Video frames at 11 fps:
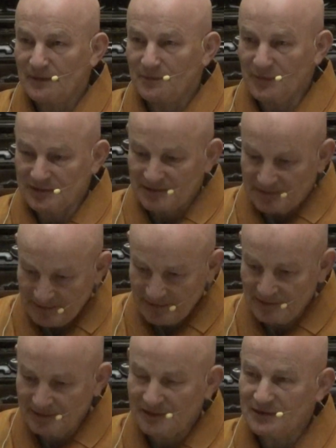But
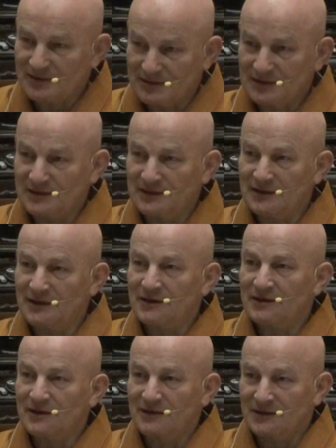in the
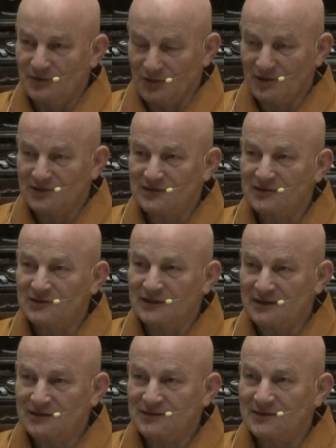northern
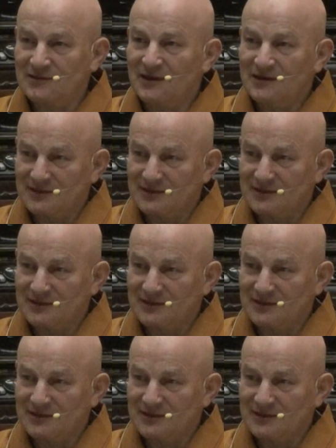tradition,